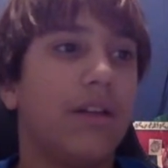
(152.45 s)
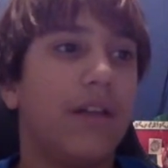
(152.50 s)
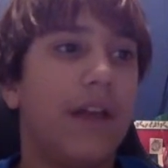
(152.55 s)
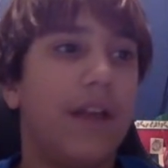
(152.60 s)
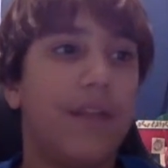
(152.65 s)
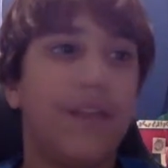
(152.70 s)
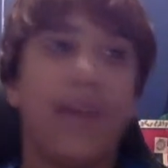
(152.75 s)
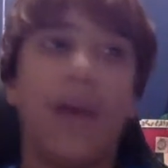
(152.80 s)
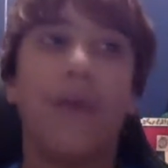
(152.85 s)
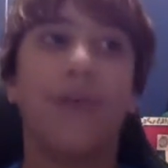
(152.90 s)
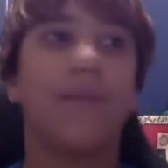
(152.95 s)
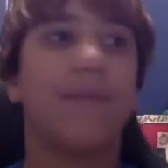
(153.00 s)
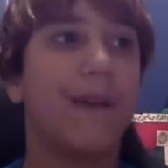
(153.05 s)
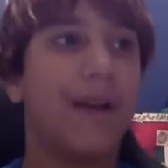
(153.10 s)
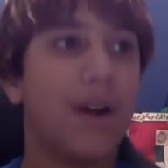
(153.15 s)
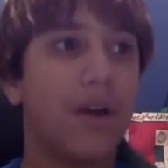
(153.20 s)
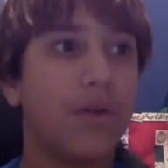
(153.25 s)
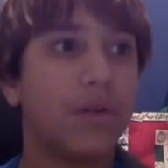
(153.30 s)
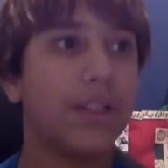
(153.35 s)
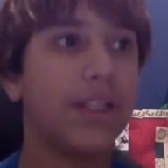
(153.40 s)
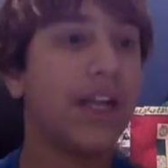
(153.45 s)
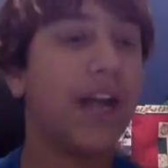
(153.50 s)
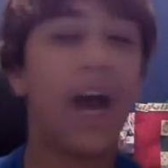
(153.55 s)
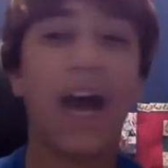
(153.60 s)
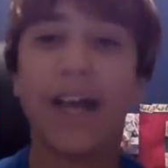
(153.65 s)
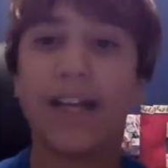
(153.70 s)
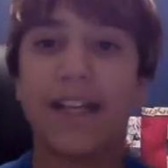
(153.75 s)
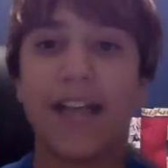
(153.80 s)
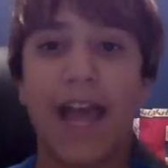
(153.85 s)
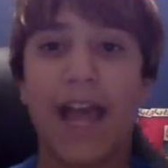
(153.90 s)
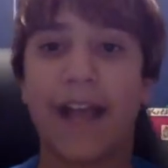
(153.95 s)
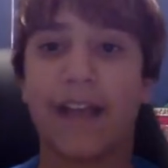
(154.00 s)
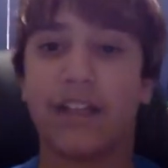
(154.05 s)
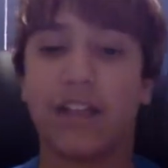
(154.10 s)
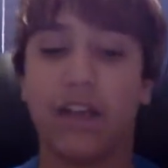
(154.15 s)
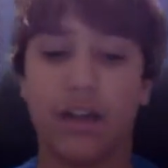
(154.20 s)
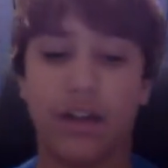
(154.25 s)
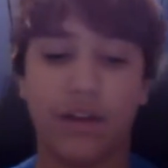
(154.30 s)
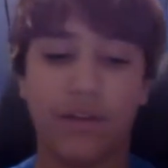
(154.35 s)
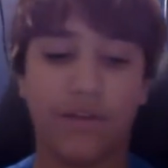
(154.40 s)
And that was my only contact
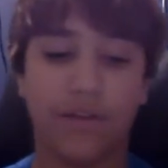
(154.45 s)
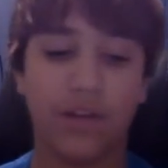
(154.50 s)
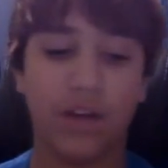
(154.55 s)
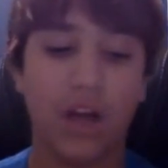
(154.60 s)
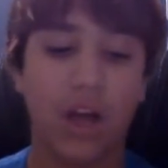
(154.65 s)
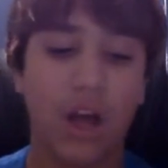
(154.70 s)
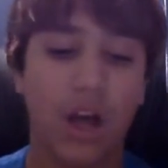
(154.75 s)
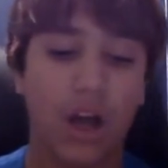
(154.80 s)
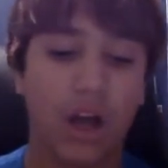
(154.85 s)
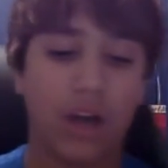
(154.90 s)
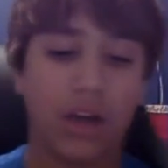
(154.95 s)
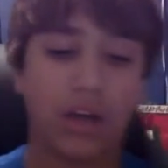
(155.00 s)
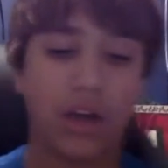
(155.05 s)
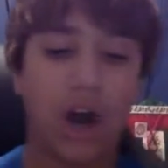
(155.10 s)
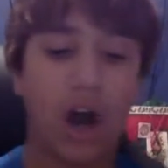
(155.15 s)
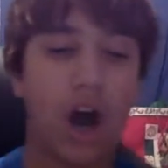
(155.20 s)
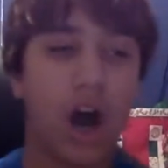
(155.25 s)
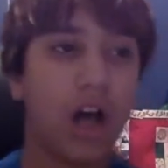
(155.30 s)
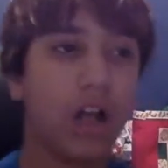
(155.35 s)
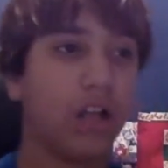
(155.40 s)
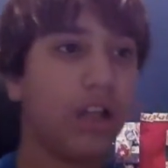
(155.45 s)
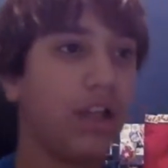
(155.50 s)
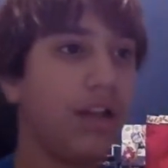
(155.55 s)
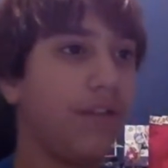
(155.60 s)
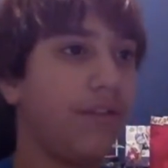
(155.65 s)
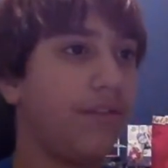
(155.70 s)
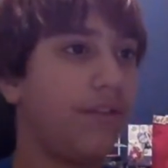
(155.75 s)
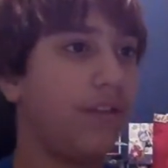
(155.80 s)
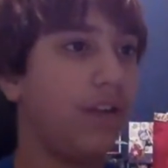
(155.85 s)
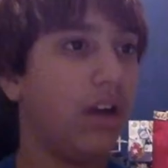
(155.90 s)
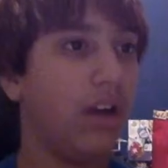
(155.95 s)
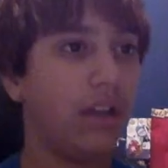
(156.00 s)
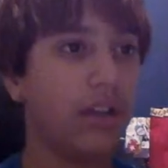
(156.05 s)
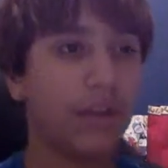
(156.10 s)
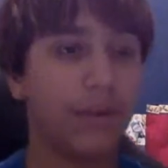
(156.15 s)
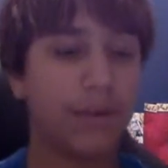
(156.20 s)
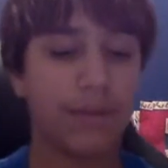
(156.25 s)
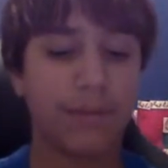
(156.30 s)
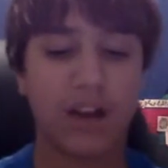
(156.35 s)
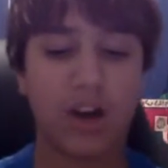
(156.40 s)
of call of
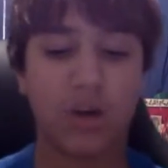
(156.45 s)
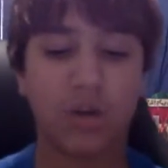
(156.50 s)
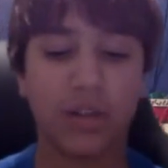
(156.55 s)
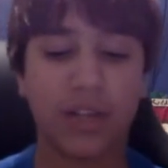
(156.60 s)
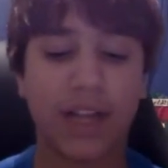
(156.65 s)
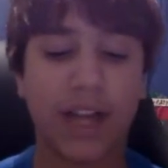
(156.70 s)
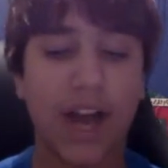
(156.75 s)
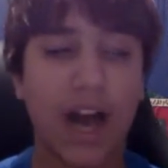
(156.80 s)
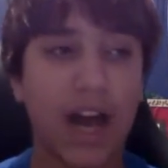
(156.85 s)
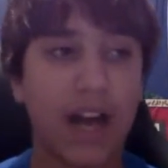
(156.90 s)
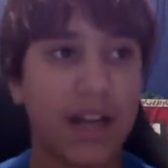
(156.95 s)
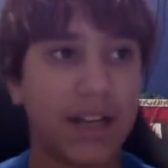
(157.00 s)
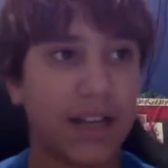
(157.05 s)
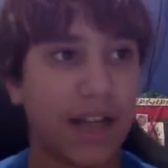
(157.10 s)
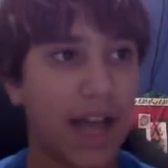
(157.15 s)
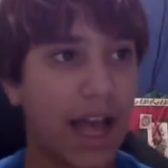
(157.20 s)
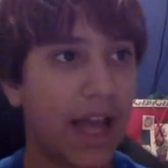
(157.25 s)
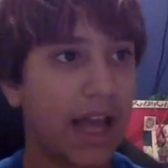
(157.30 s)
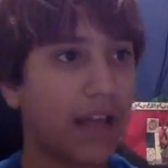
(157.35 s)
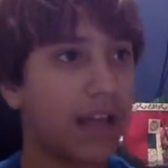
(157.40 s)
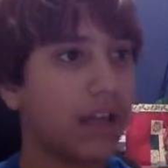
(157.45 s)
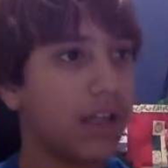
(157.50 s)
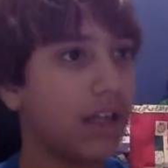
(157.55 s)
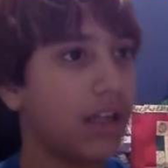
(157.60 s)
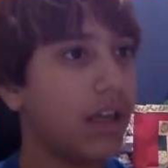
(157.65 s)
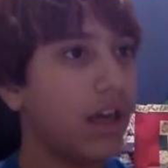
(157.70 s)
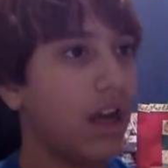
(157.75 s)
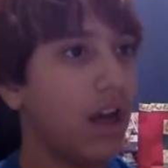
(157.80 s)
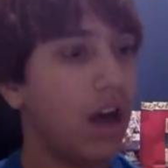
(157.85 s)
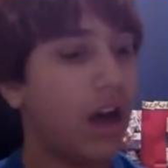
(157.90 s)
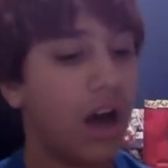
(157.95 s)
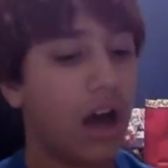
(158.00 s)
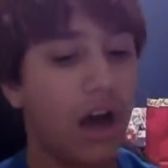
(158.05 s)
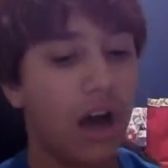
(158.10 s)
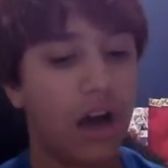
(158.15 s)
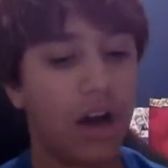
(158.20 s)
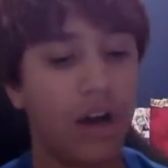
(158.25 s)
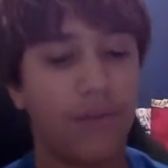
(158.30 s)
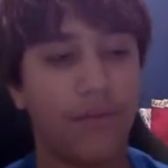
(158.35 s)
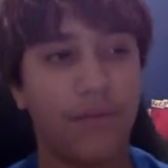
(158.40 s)
that was my only contact
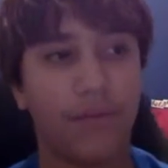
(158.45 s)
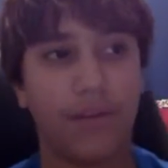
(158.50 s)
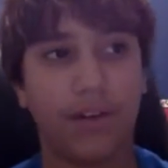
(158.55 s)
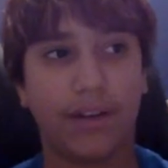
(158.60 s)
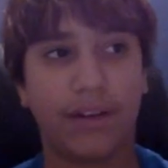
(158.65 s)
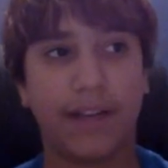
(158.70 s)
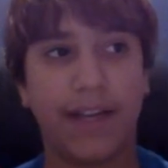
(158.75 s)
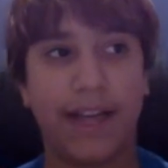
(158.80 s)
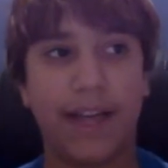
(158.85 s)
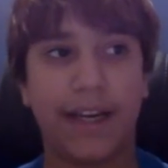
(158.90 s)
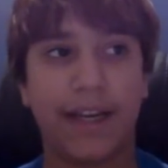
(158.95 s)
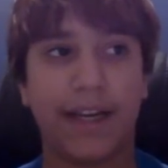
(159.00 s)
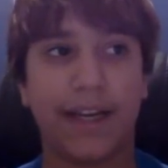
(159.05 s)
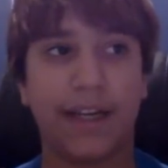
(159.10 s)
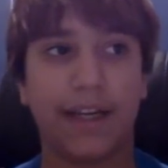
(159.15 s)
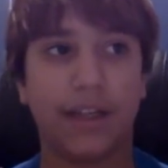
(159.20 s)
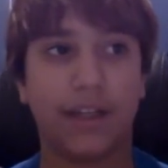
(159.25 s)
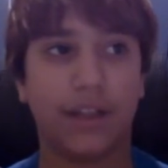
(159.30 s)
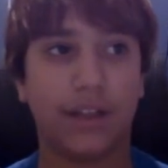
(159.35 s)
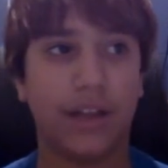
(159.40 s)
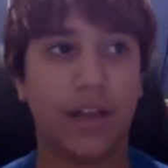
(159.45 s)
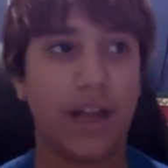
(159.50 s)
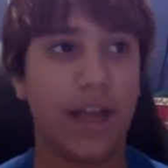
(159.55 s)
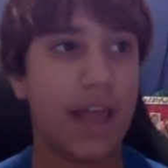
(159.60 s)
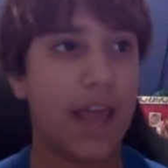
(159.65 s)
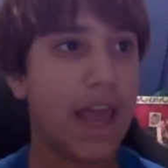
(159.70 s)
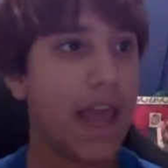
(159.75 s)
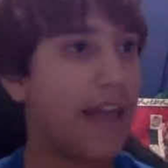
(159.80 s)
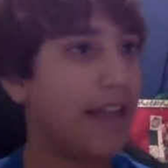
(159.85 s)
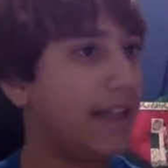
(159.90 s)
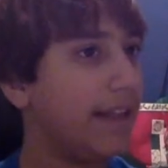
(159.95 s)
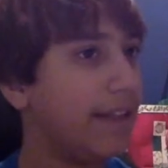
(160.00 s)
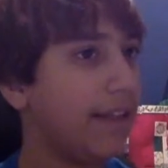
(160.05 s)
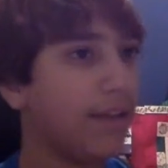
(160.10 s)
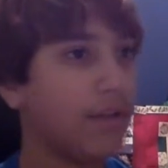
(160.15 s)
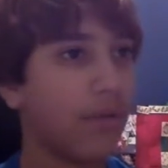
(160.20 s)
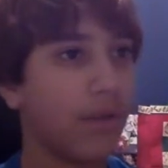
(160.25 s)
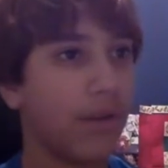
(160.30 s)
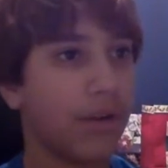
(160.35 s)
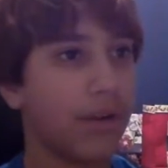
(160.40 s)
of getting any
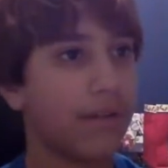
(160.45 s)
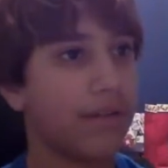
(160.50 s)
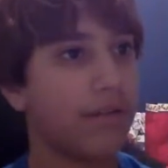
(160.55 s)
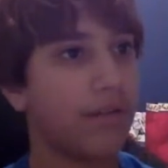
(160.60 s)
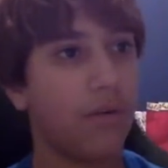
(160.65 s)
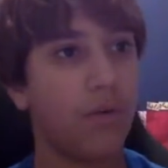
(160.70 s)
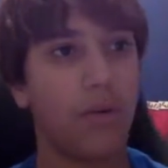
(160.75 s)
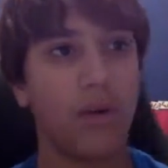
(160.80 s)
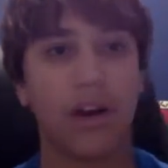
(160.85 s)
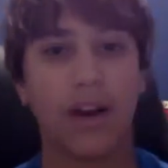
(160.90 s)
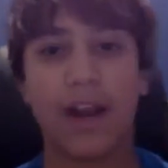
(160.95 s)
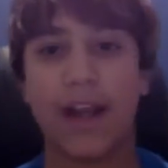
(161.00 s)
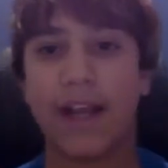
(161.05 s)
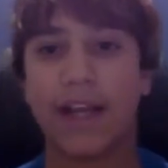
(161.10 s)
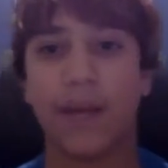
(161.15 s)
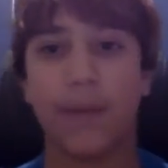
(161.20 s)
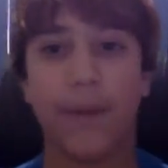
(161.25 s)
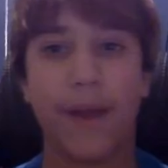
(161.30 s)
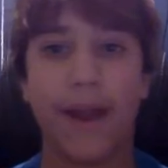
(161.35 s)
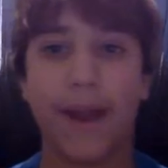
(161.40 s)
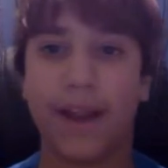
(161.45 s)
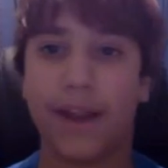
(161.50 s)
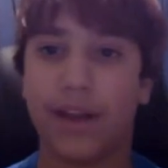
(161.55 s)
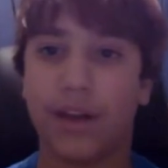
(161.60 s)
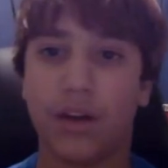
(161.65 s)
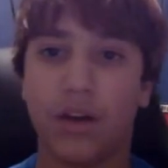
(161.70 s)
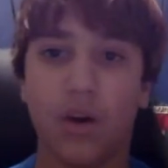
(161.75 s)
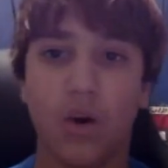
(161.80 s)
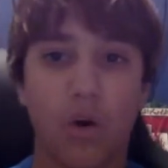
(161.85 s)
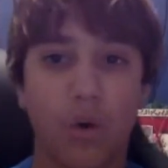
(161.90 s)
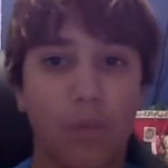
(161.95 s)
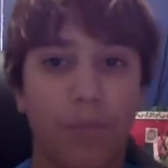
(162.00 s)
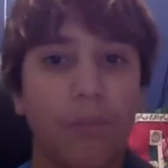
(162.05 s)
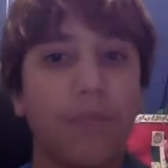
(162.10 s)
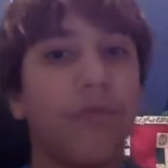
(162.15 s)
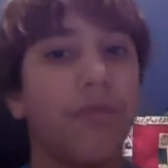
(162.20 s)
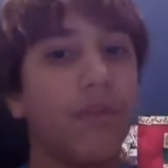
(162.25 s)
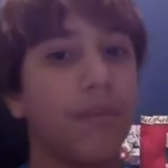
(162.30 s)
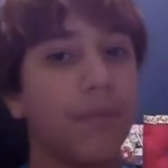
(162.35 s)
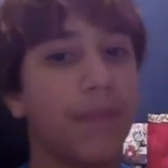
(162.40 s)
source or any way home
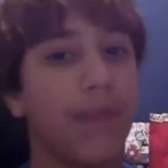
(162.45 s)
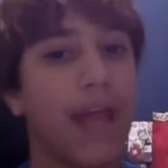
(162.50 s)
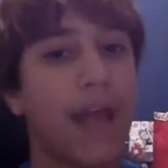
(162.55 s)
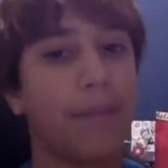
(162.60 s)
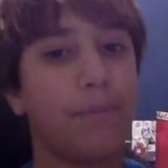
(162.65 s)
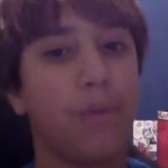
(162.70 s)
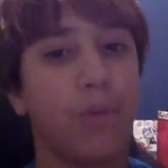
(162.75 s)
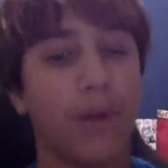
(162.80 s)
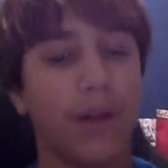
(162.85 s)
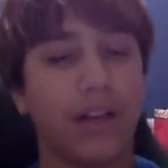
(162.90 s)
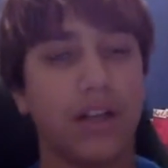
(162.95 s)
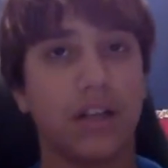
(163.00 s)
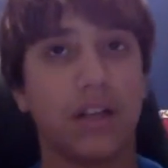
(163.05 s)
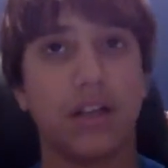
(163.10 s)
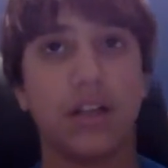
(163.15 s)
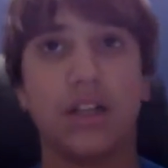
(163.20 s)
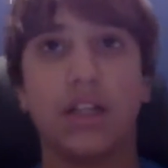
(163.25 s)
from that point.